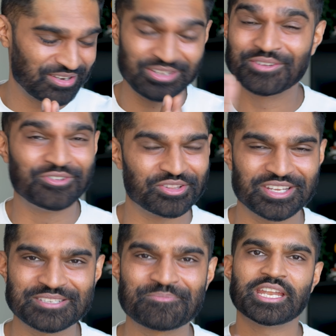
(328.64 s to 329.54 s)
You've got
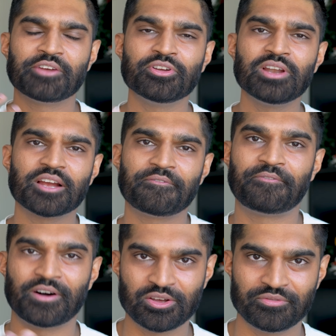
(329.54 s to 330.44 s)
this. Now, if you'd like a
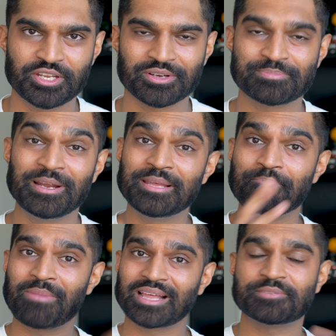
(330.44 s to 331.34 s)
follow-up video explaining the
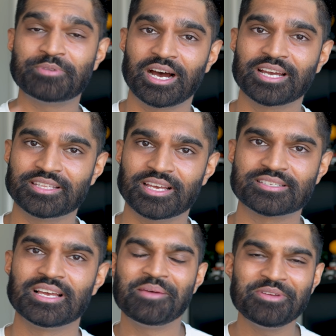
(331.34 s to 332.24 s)
maths behind
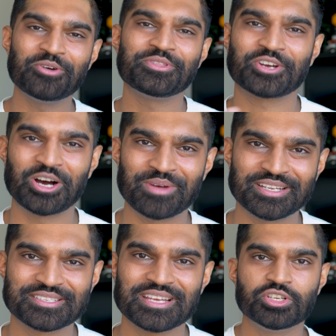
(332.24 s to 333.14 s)
this, let me know in the
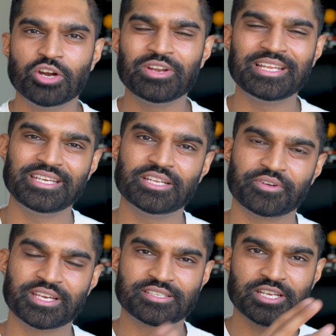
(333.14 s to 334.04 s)
comments. You don't really need it
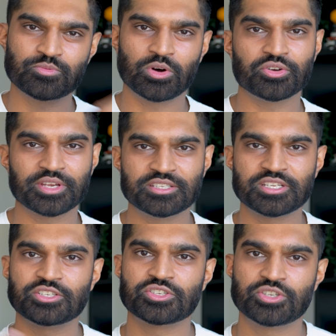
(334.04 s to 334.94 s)
for Key Stage 1 or Key Stage